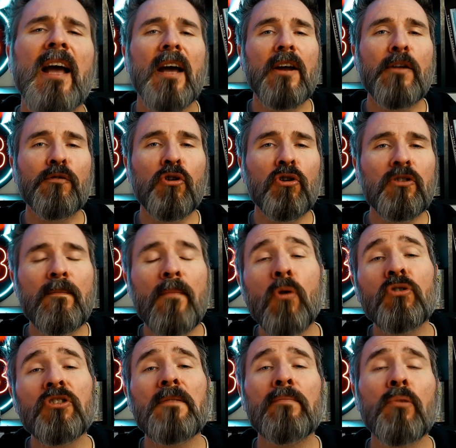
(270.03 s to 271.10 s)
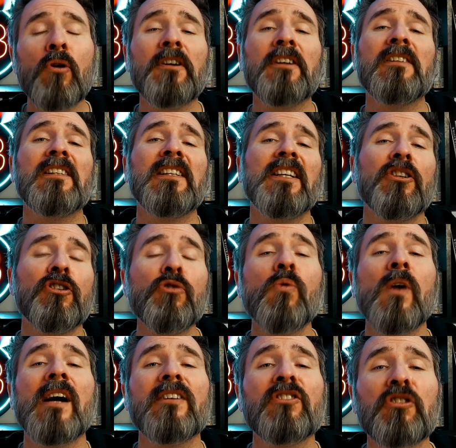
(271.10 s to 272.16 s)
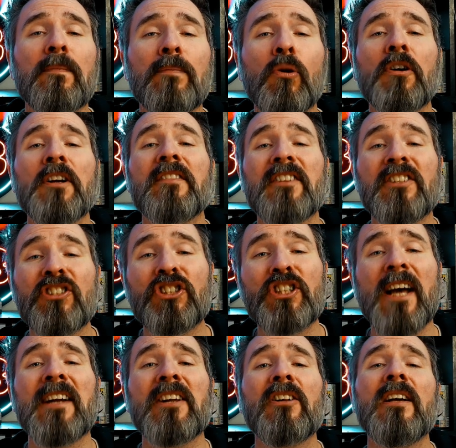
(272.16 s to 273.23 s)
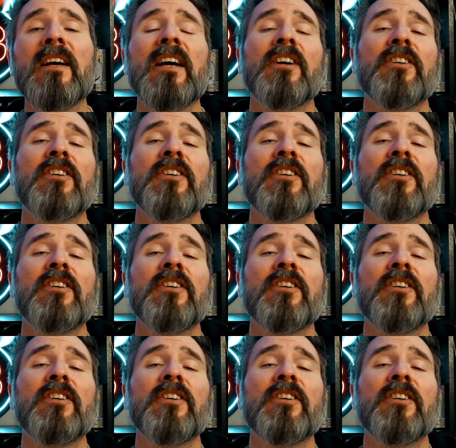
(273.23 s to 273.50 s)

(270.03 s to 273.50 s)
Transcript: And of course, most importantly, you are supporting this channel.